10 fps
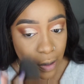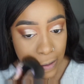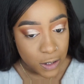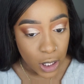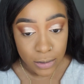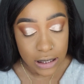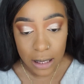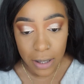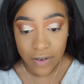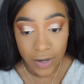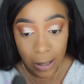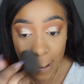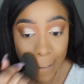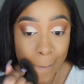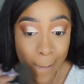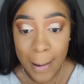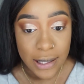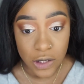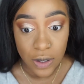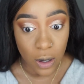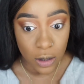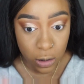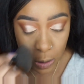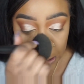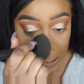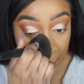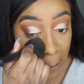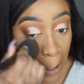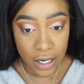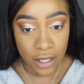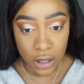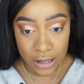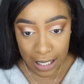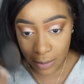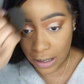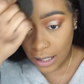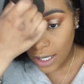So I'm just gonna make a video answering all those questions. Another thing I'm gonna